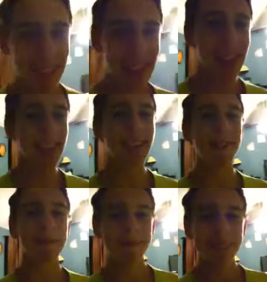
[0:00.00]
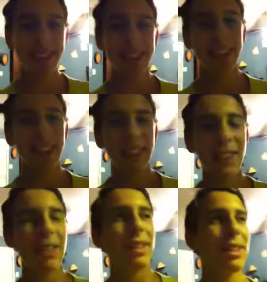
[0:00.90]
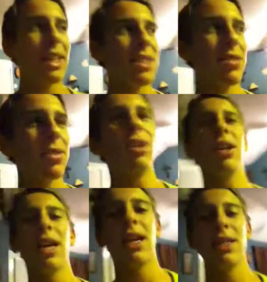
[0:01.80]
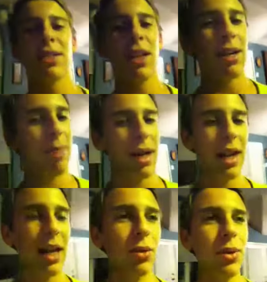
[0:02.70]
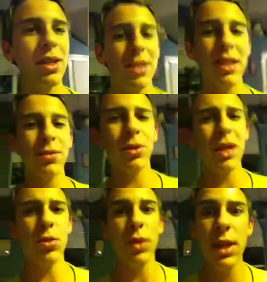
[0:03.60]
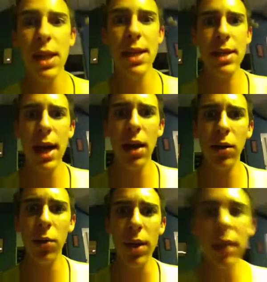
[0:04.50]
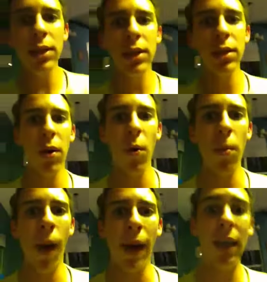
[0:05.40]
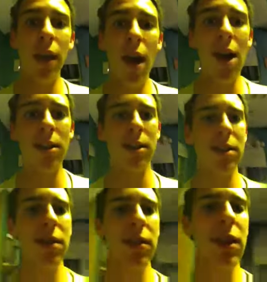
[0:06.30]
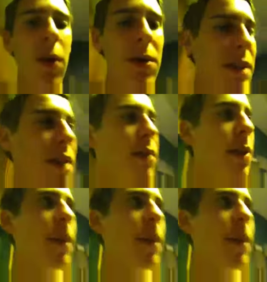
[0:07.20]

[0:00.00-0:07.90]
Yep. Last vlog, guys, talking about Halloween stuff. Well, guess what? Today is Halloween. Oh my gosh, this video isn't even going to